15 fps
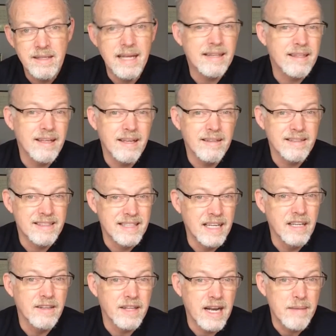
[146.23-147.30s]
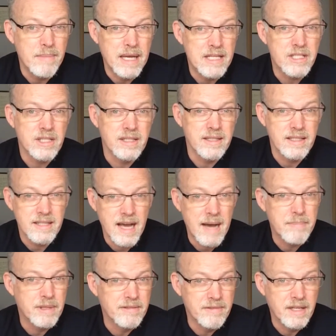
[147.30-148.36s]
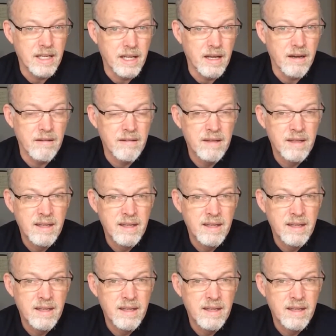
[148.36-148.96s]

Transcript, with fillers: Take the deal that I mentioned at the top of the video.